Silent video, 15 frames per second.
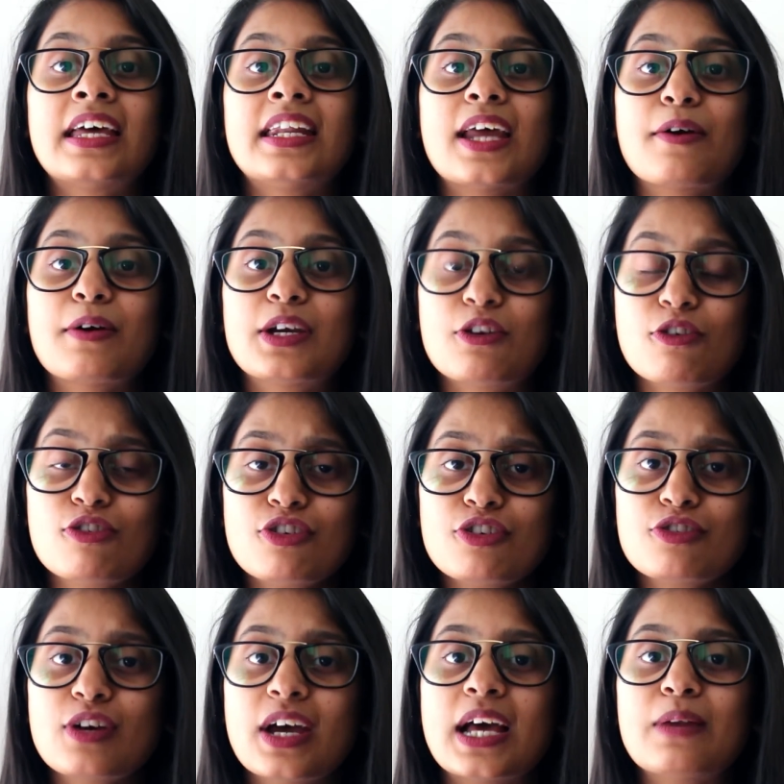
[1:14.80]
Now, in order
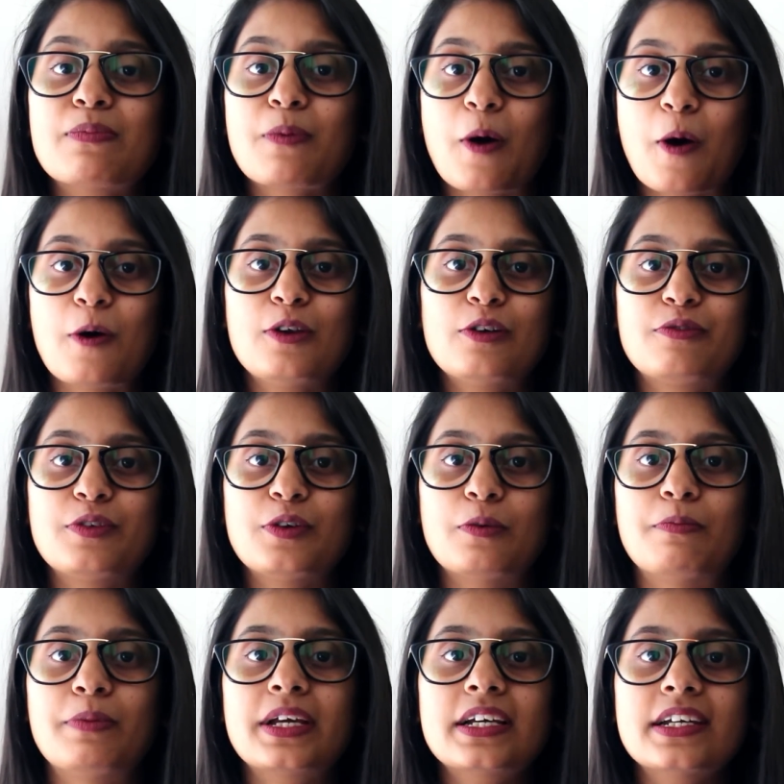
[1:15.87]
to help all of
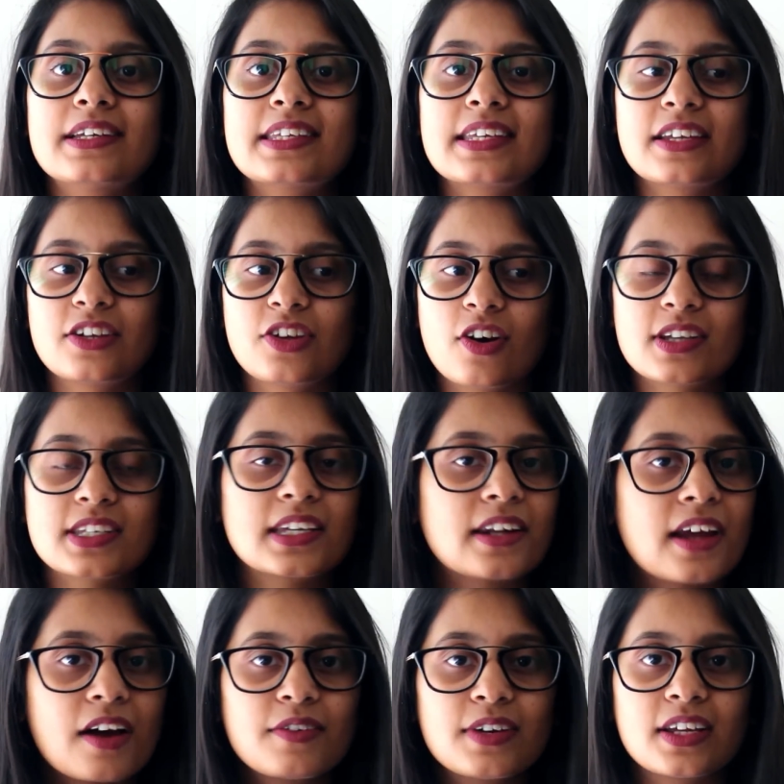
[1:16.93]
you, because in your
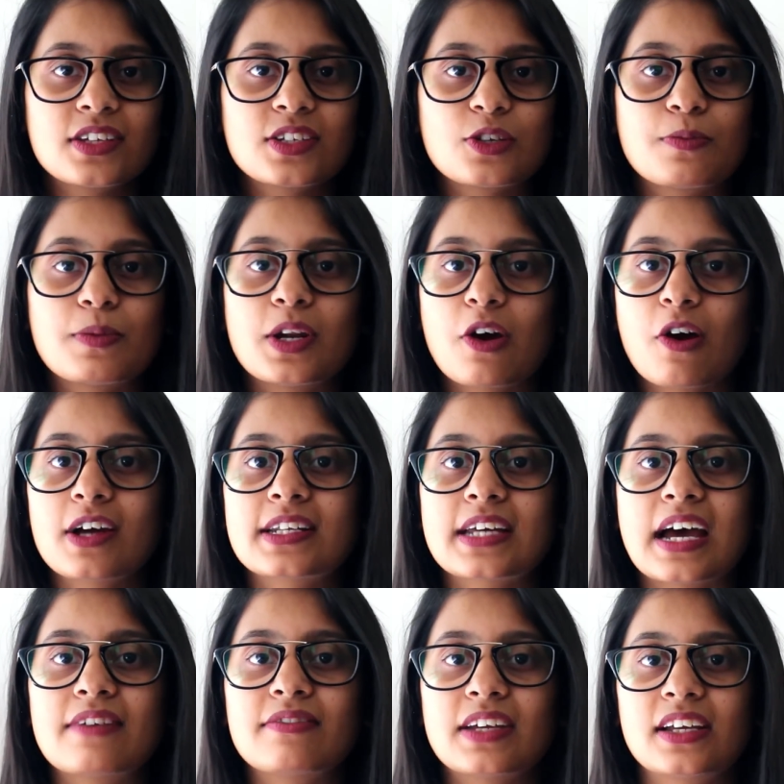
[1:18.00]
surroundings you may not
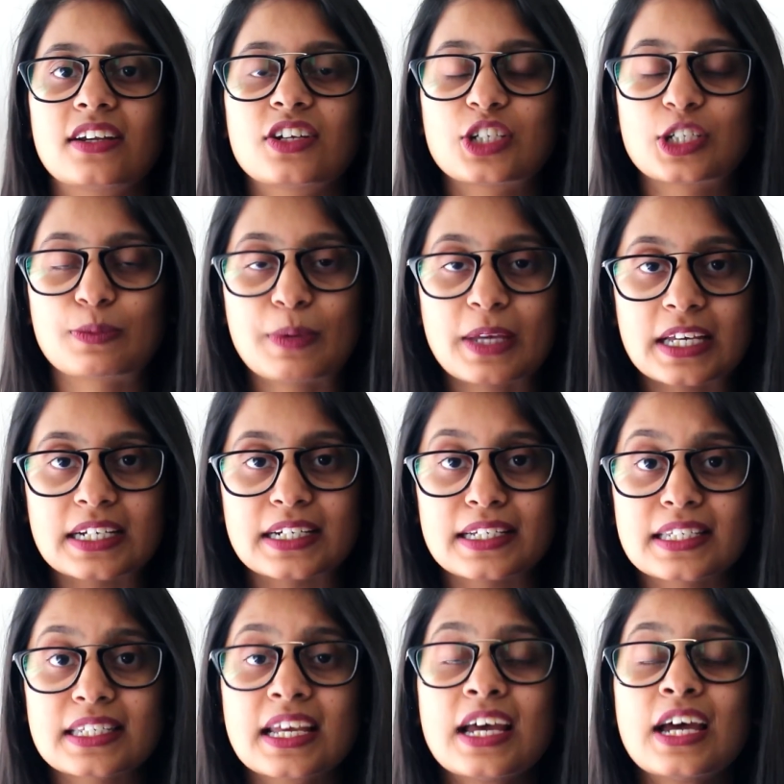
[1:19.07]
have English
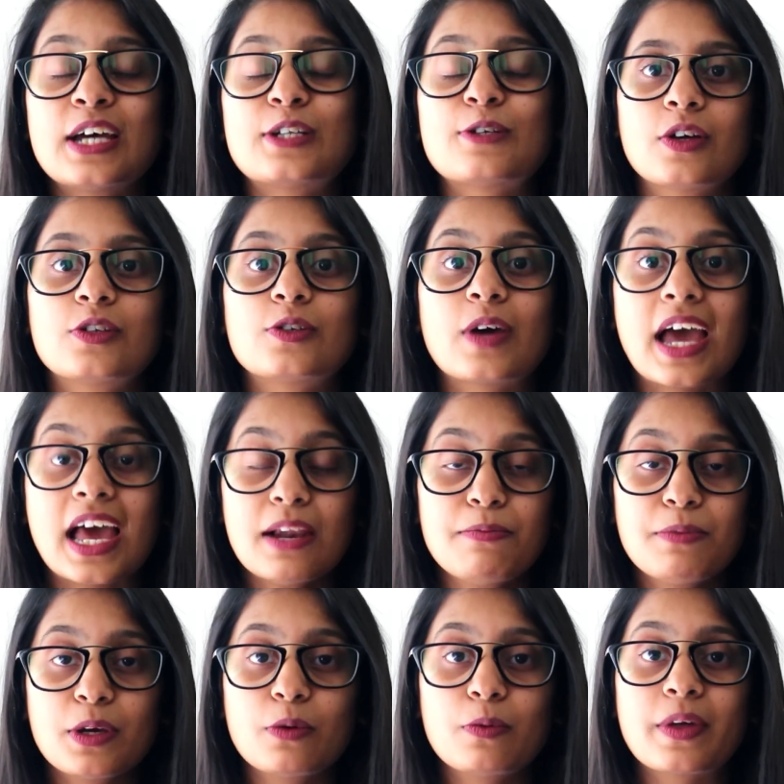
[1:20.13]
speakers, to help
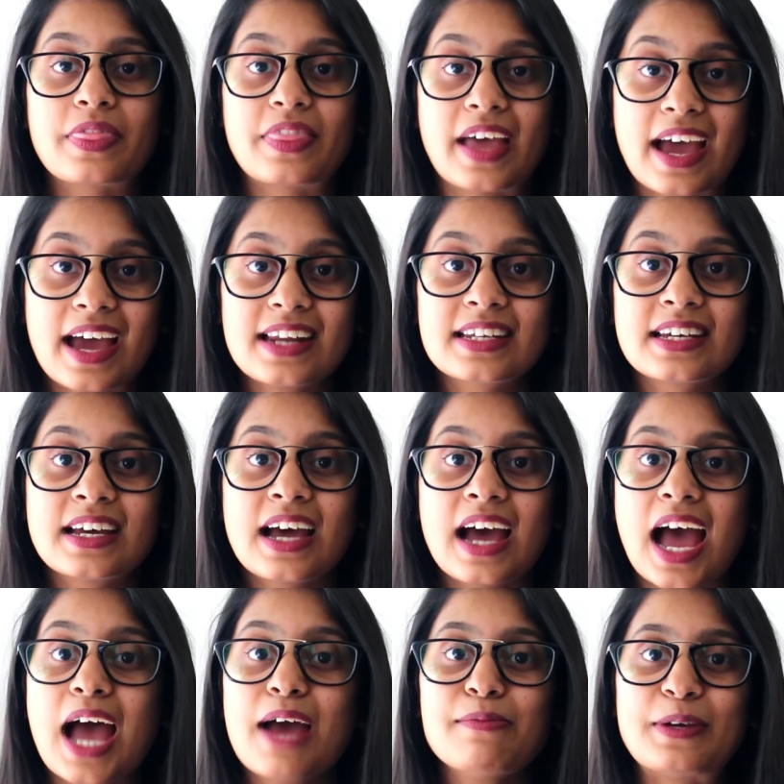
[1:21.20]
you with that,
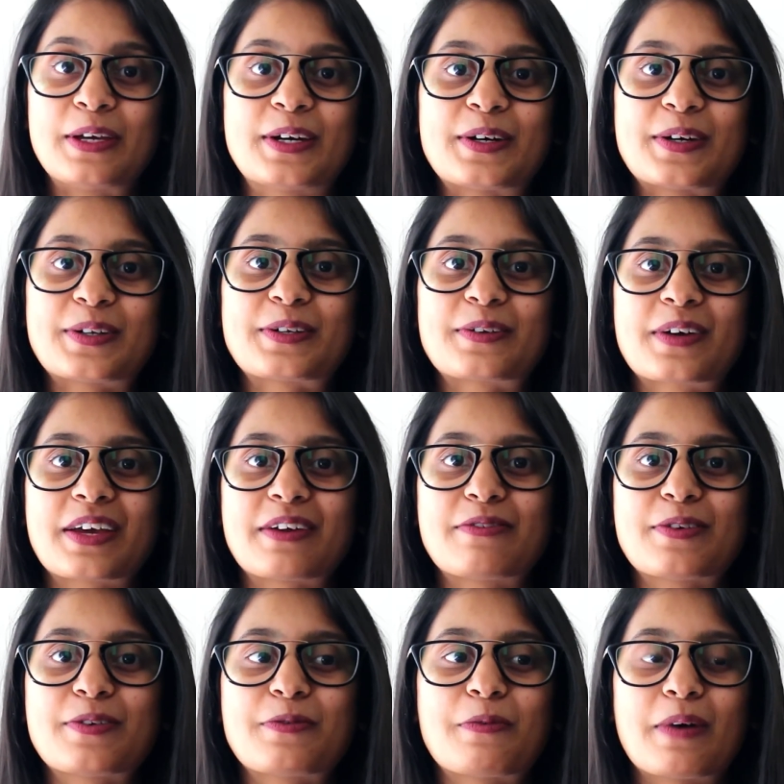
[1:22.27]
I'm here to give
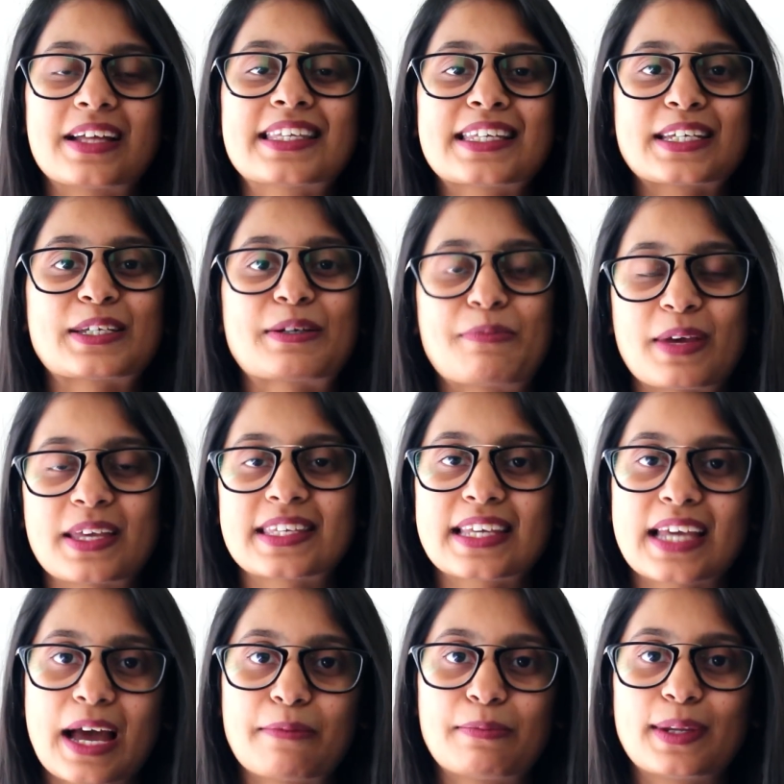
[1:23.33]
you one such
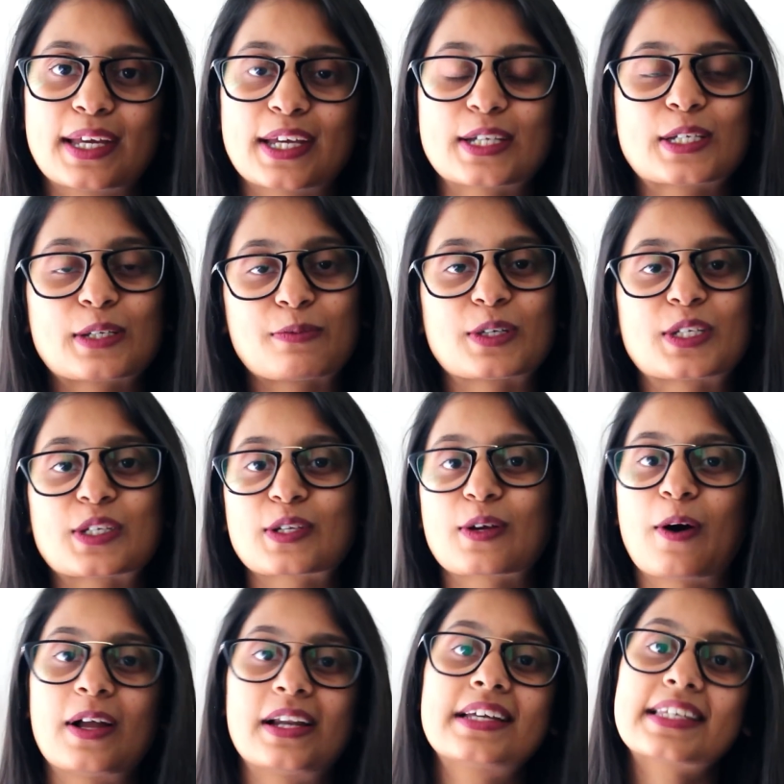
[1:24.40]
amazing application, which is
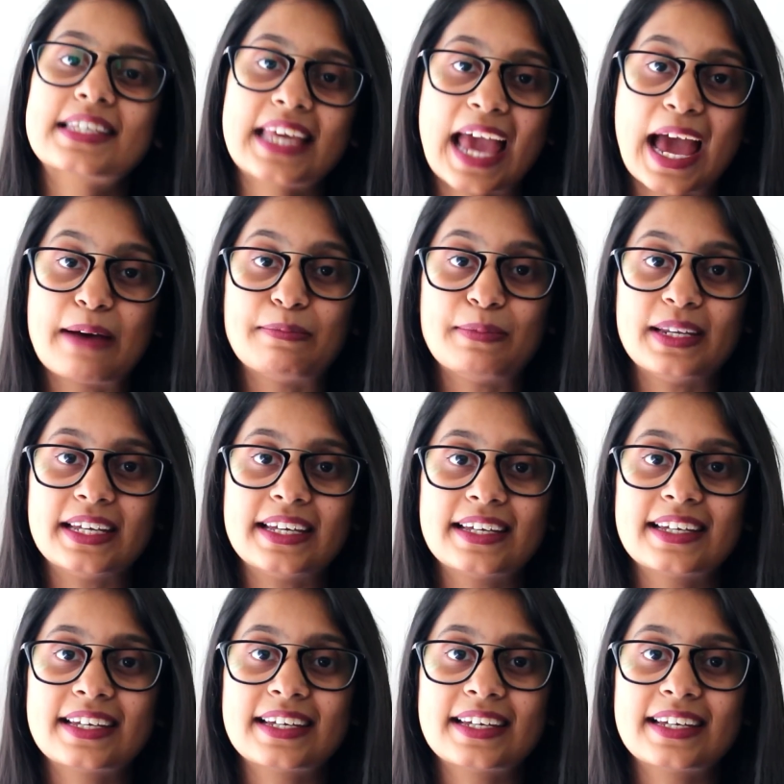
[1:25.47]
called as Cambly.